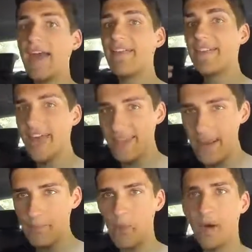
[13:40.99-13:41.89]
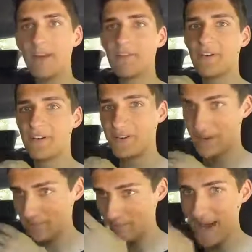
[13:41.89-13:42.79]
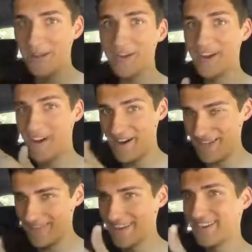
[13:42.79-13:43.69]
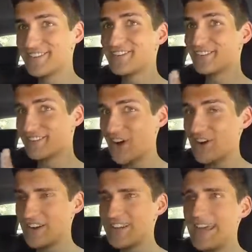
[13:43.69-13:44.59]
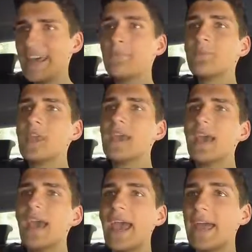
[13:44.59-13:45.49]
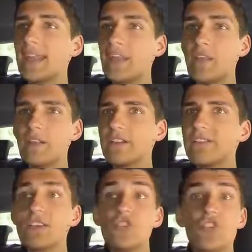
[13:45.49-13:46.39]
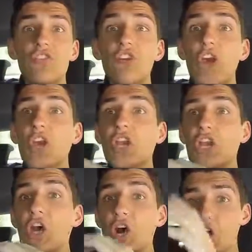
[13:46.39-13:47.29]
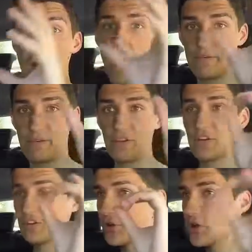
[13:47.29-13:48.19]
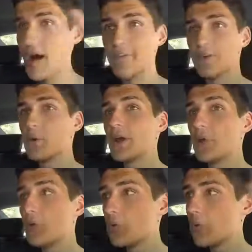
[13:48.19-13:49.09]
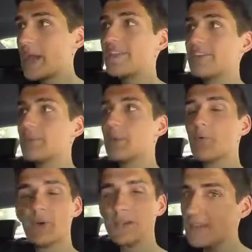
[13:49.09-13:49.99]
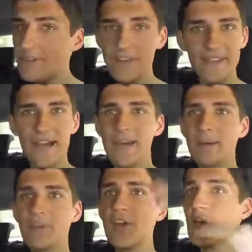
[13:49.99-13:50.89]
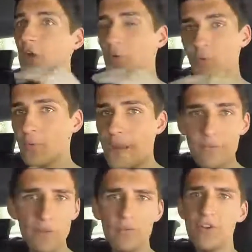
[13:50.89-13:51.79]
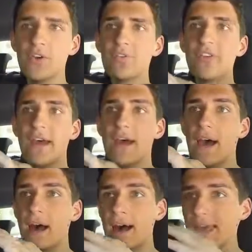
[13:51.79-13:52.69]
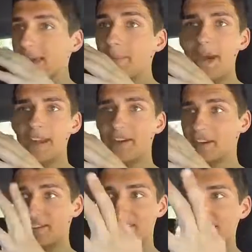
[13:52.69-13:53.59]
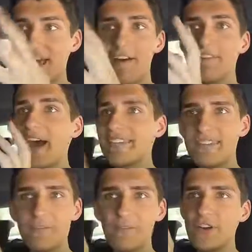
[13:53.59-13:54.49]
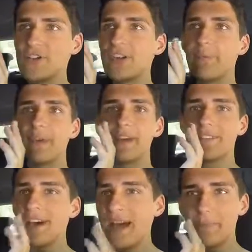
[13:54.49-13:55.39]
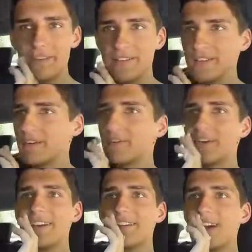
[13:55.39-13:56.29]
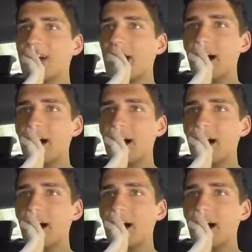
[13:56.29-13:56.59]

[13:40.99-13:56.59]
And then that point of compounding on things just started to hit, and the listing just took off. It went crazy. People were loving the items, great reviews. eBay could see that, fast and free shipping, timely deliveries,